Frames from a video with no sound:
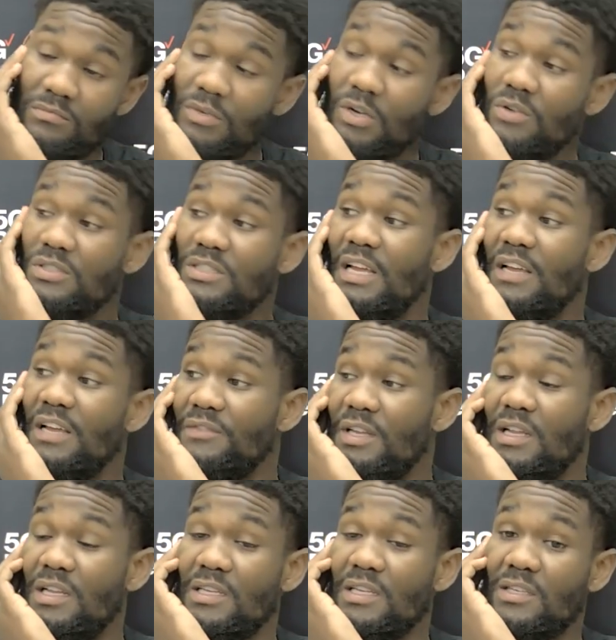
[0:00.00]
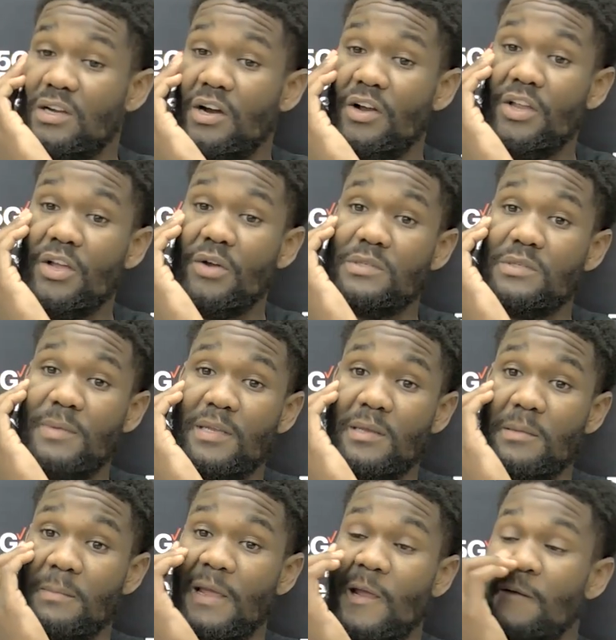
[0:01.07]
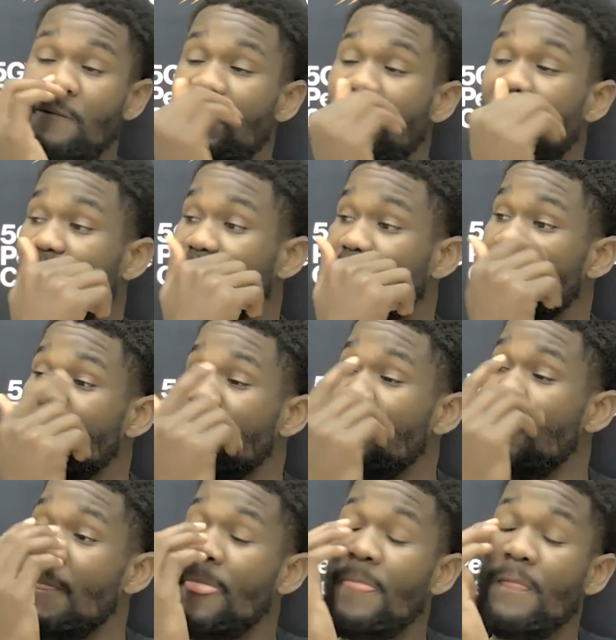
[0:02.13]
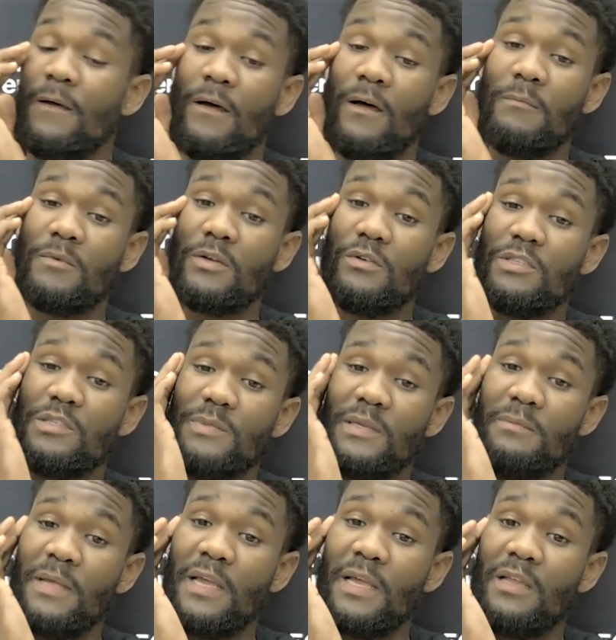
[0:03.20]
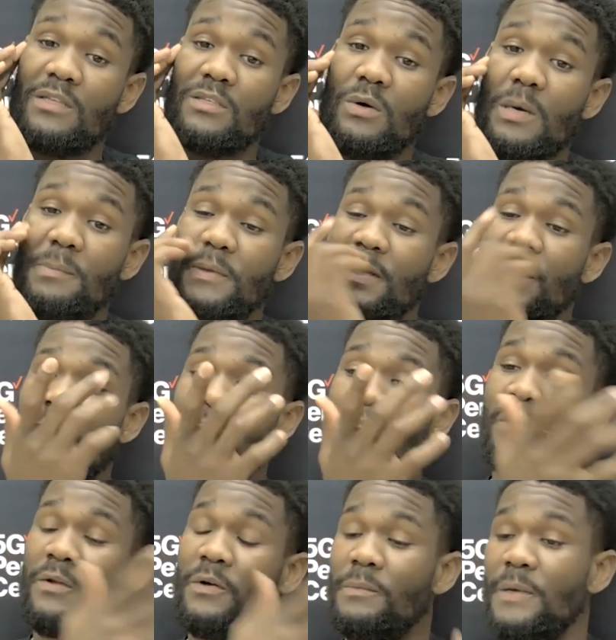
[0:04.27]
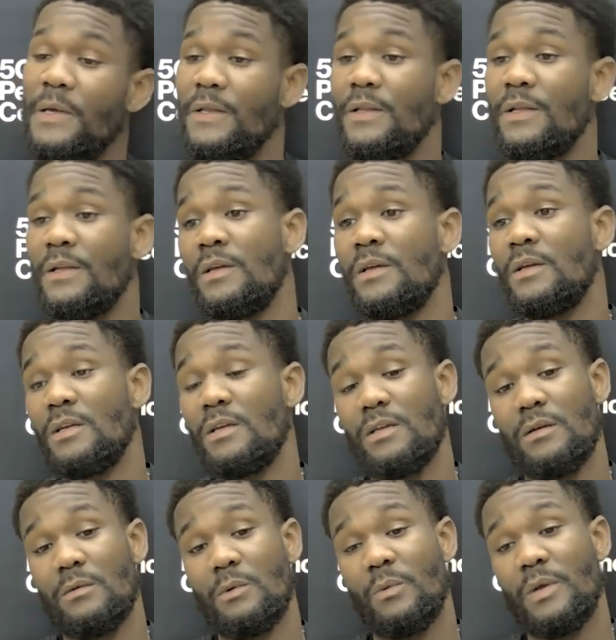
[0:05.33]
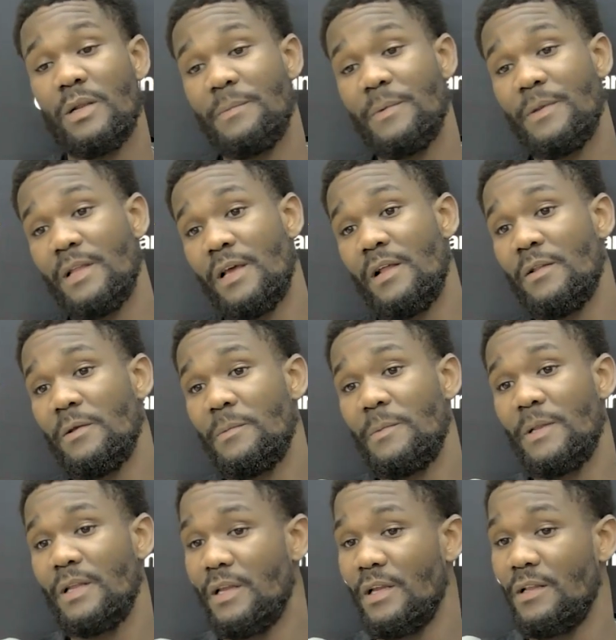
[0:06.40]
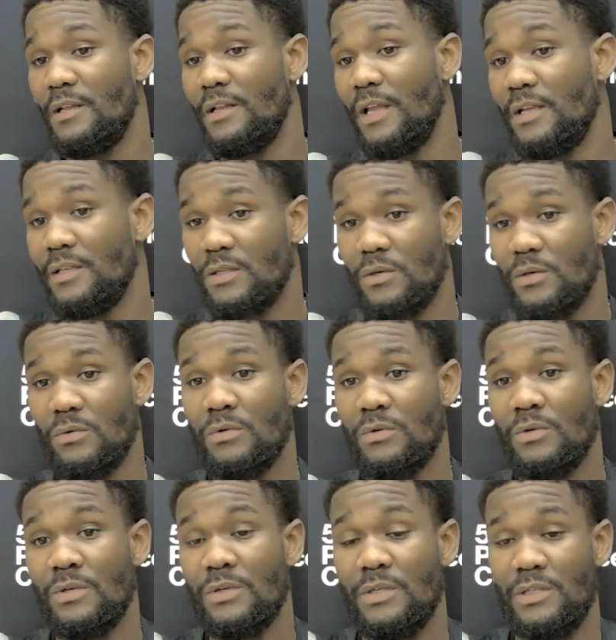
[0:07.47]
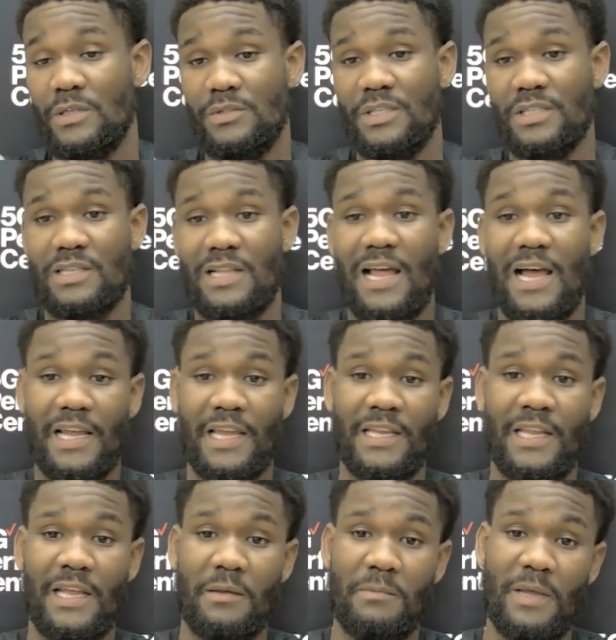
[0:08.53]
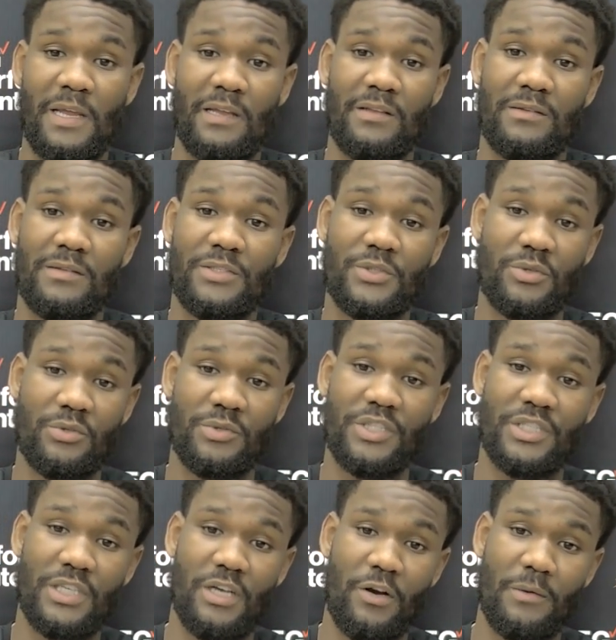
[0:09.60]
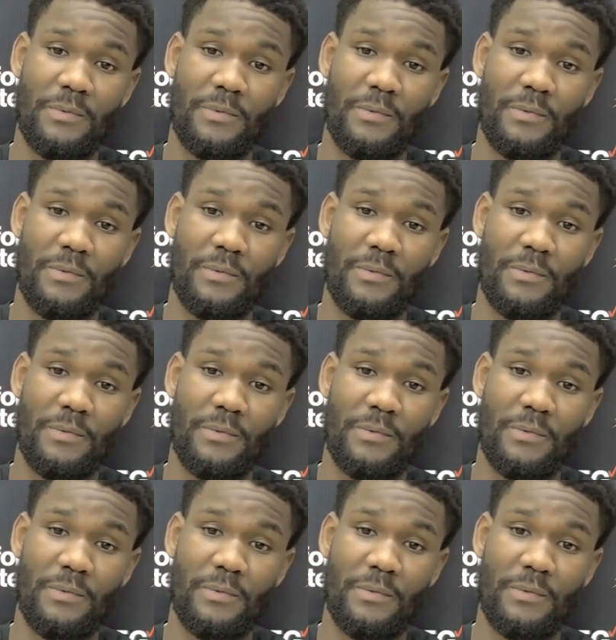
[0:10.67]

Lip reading: Most definitely. Cardio has been the main factor. Coach has been making us go up and down a little bit. We went up and down a little bit again today. So, you know, just locking in and making sure we're sharp.